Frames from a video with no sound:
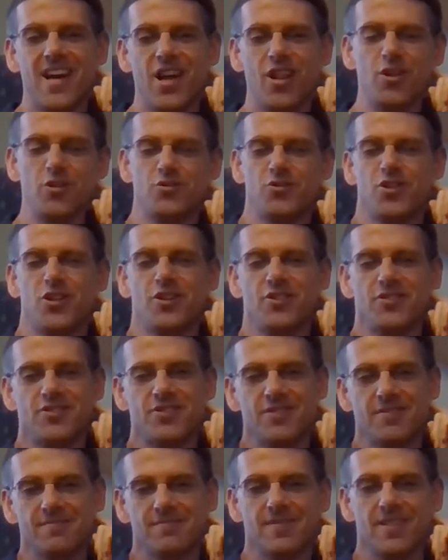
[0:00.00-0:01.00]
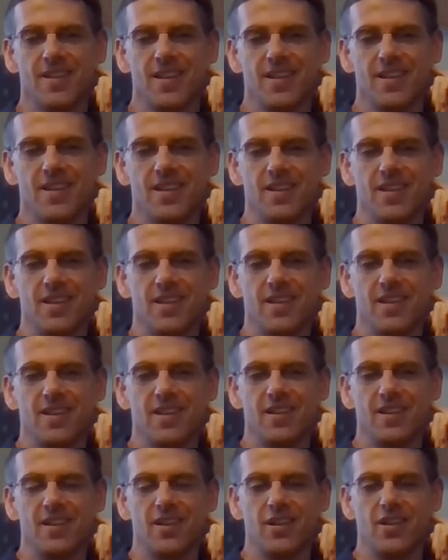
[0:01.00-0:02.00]
Hello, church.
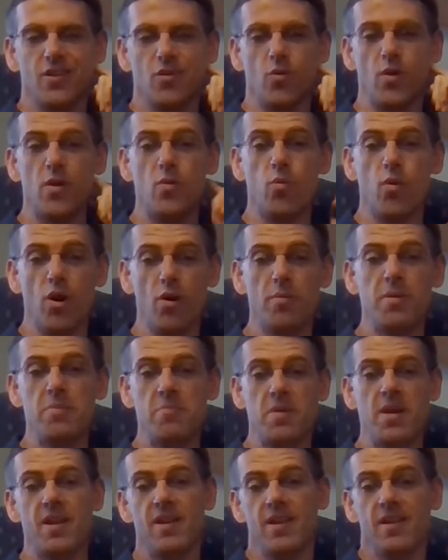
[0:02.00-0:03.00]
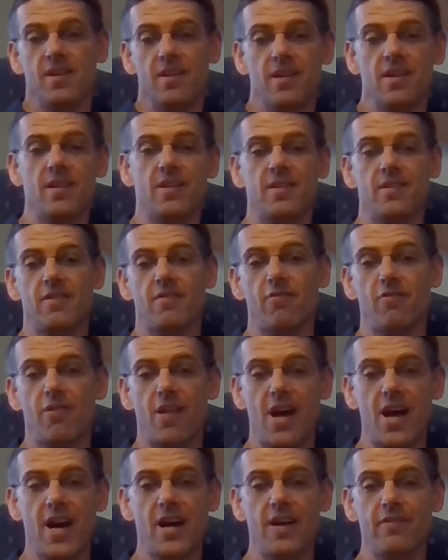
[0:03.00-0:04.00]
We will be meeting
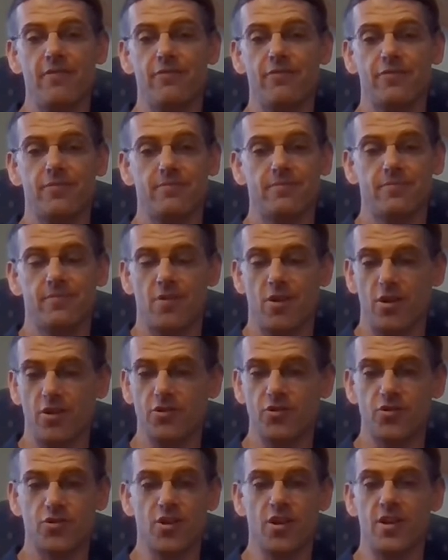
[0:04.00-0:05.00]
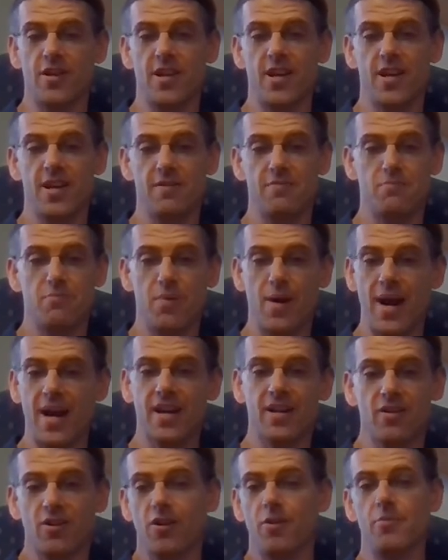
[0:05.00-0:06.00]
live on Sunday
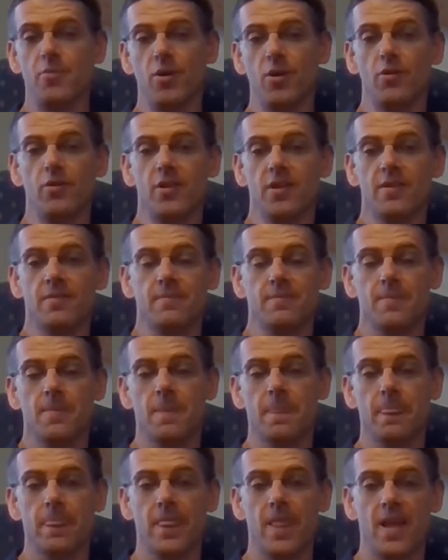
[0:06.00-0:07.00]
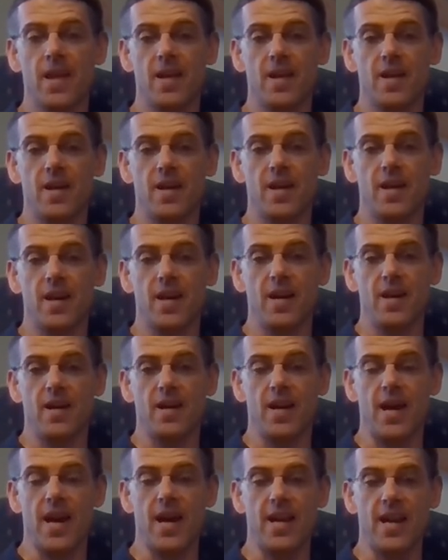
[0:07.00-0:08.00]
back in our building
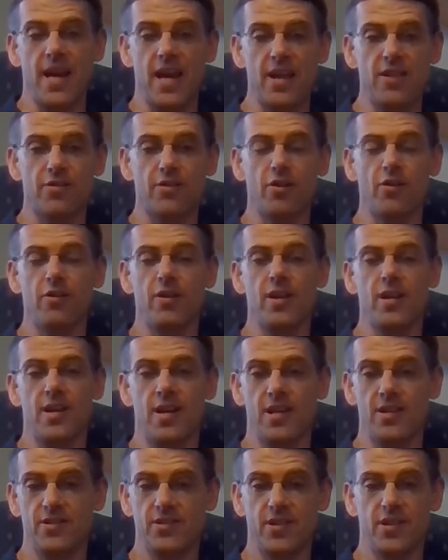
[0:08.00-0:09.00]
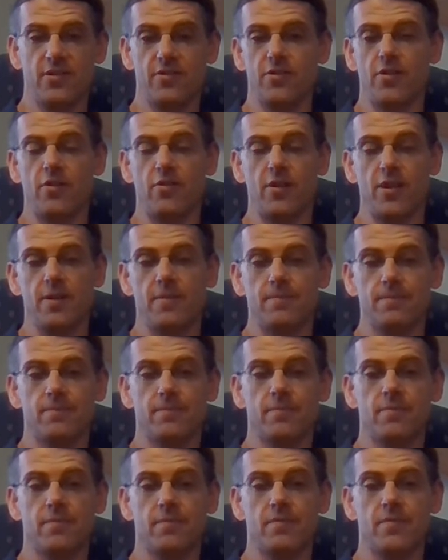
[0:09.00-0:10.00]
at 8:30 and 10:30.
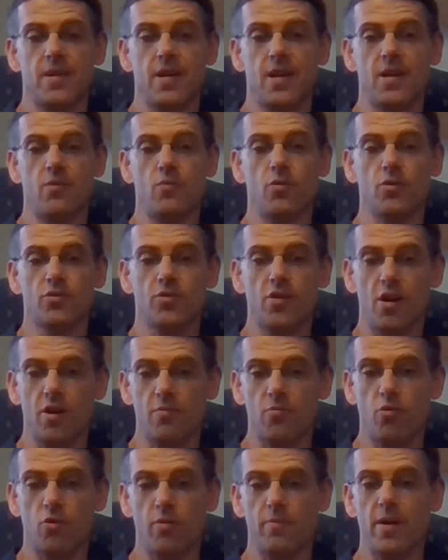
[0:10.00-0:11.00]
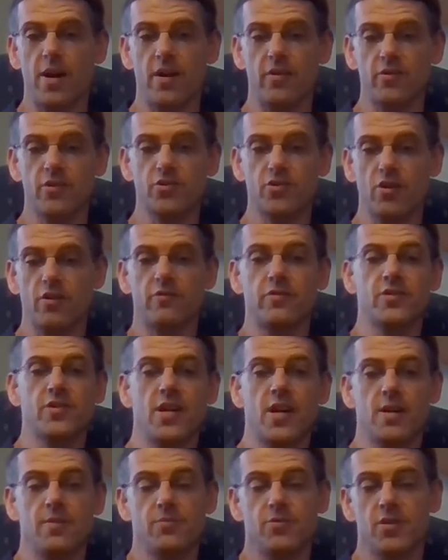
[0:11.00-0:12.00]
And we'll talk more about the service
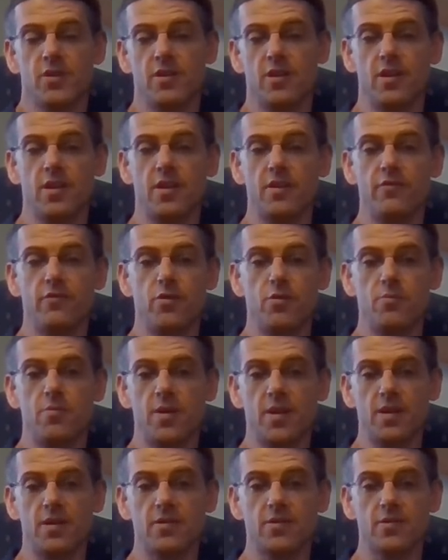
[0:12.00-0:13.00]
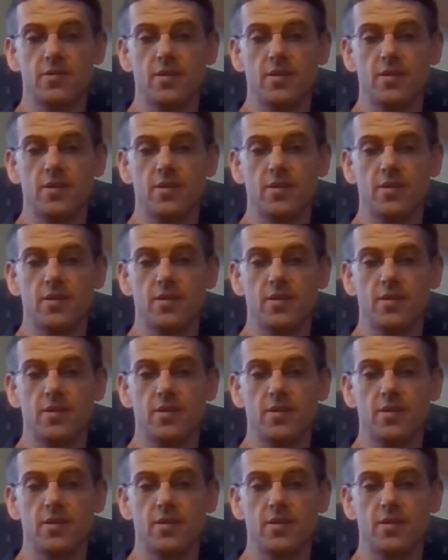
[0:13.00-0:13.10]
times in a few minutes.